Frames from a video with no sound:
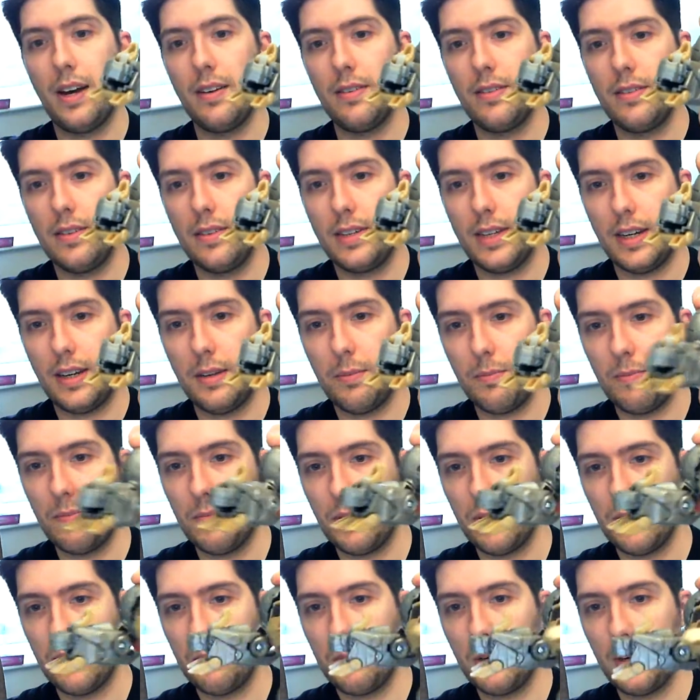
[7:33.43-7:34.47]
I tend to
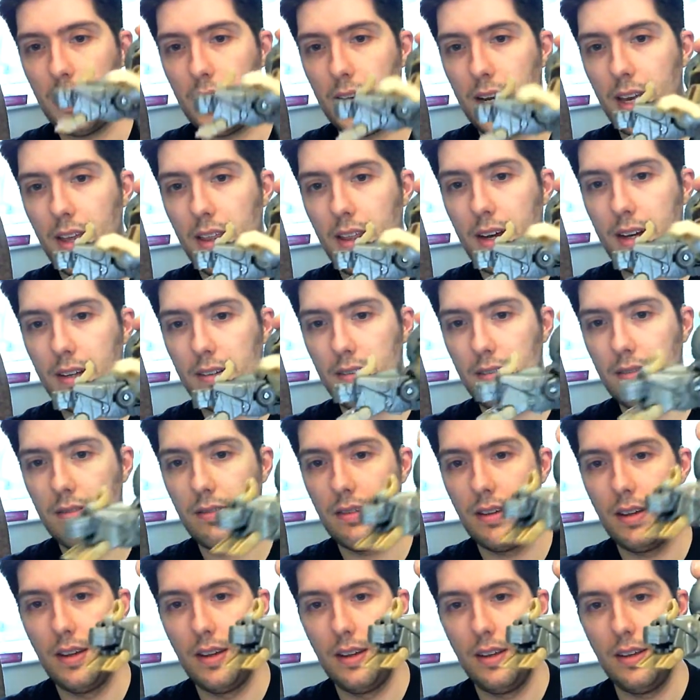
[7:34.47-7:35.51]
sort of put it like that.
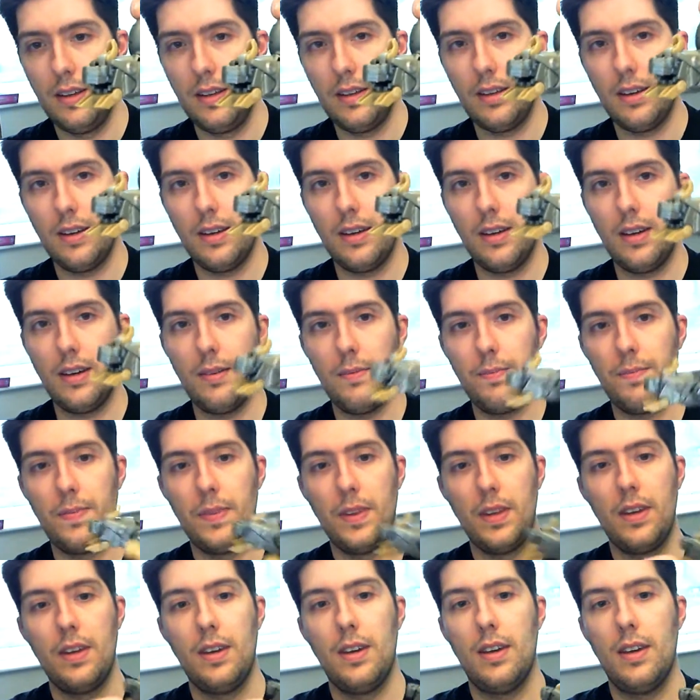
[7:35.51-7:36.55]
And
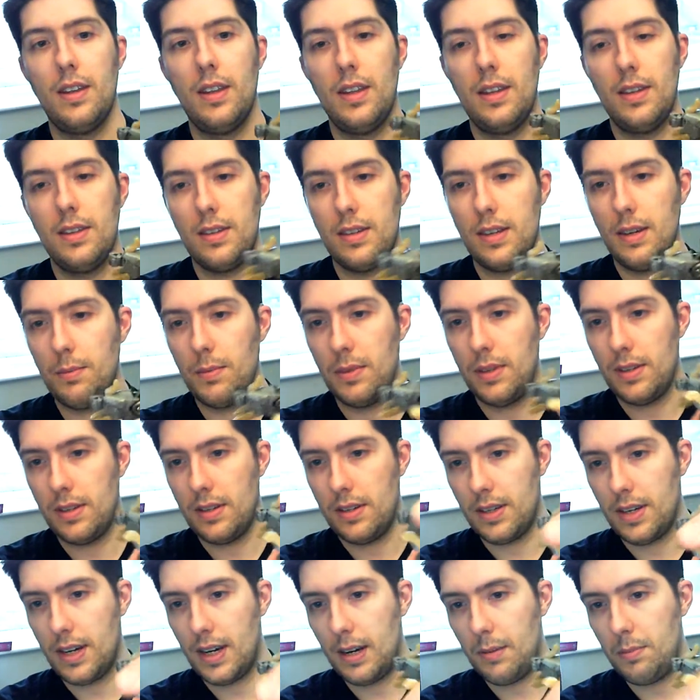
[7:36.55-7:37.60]
then the same with this
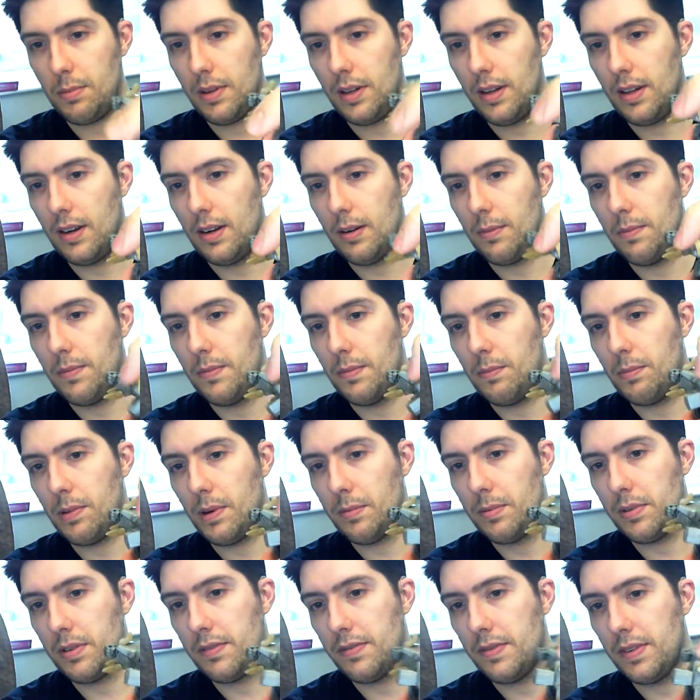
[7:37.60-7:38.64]
side, pull it up and
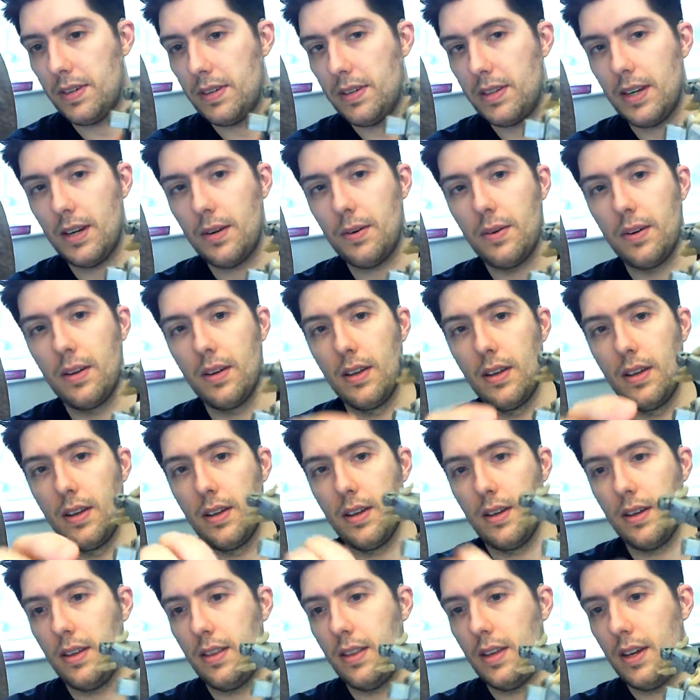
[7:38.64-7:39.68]
pops the fist out,
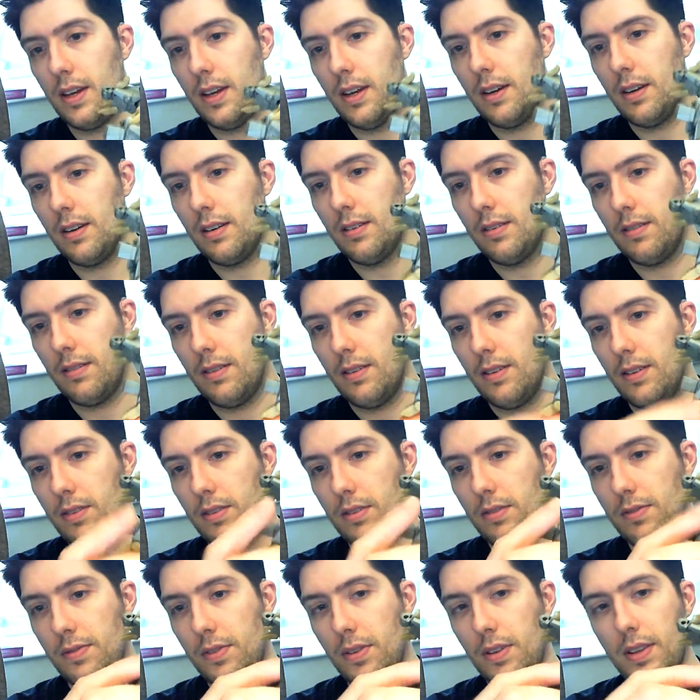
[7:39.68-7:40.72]
and then I'll
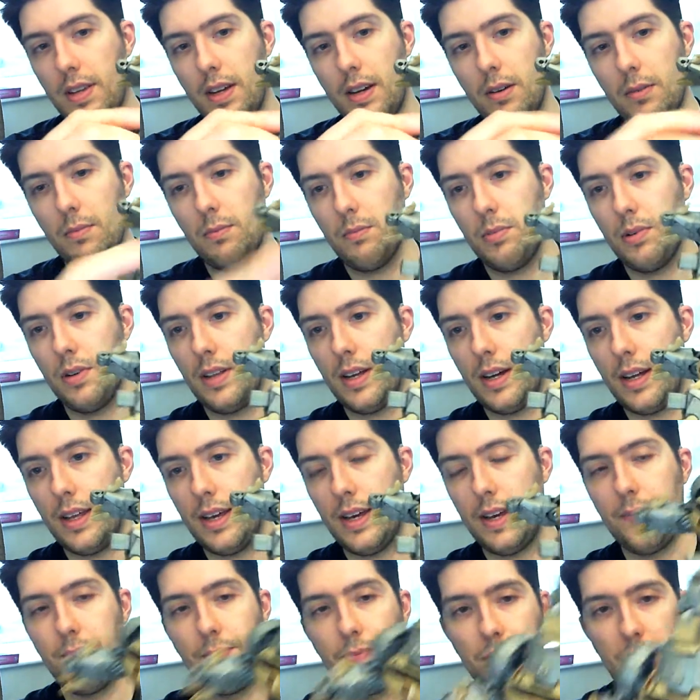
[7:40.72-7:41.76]
just fold that up and put that
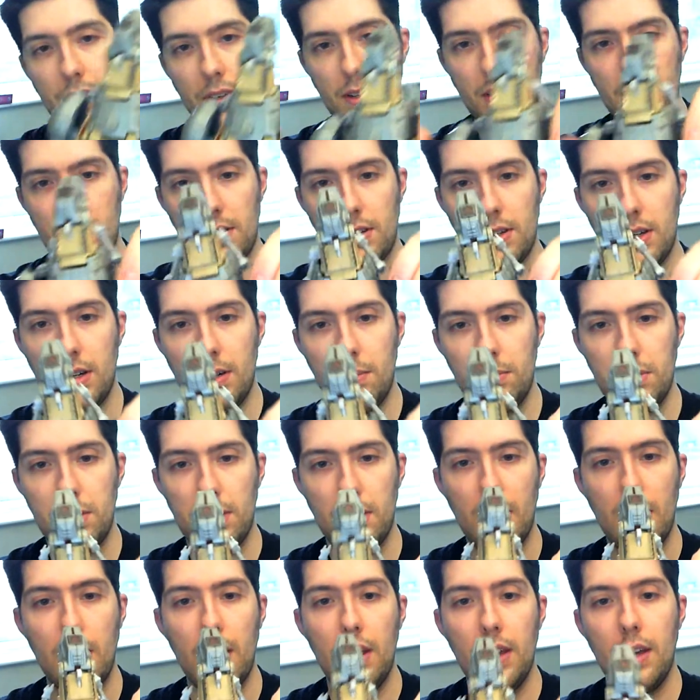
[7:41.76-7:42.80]
there. So that's his arms.
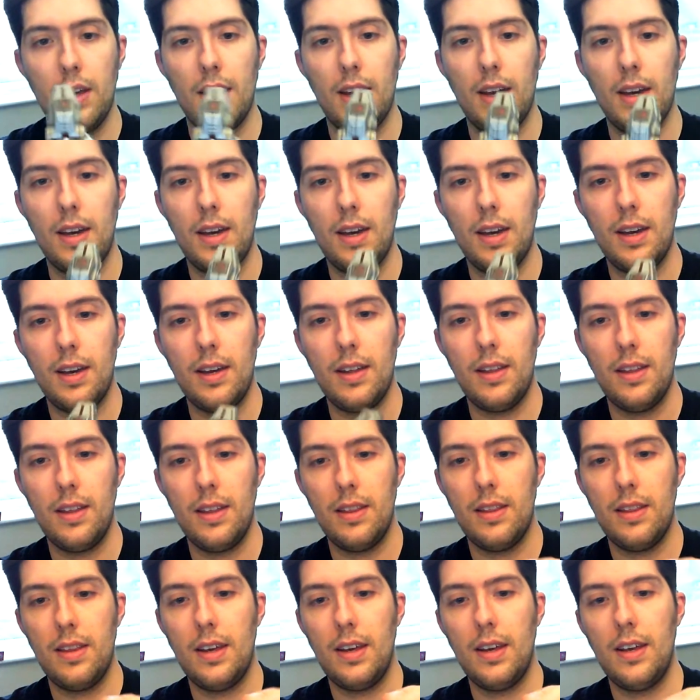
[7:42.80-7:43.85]

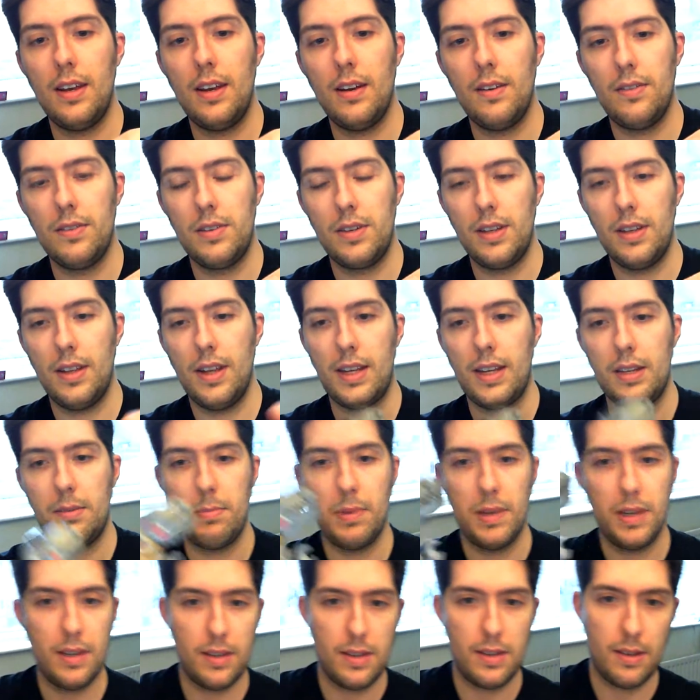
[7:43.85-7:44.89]
Then obviously the last
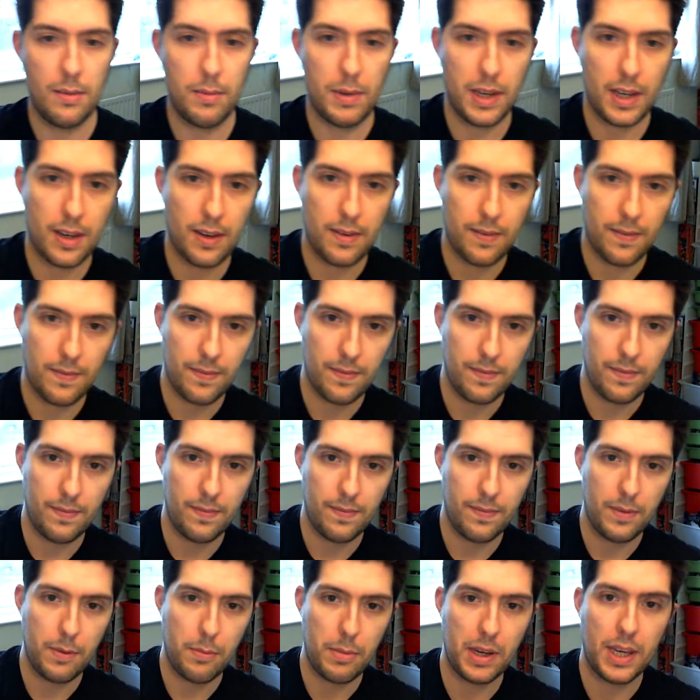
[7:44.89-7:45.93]
bit is the big
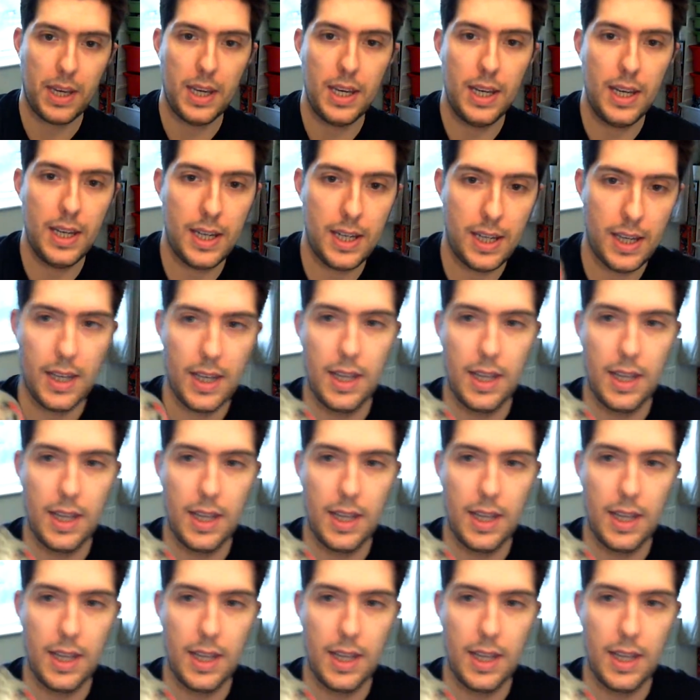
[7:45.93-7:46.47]
head.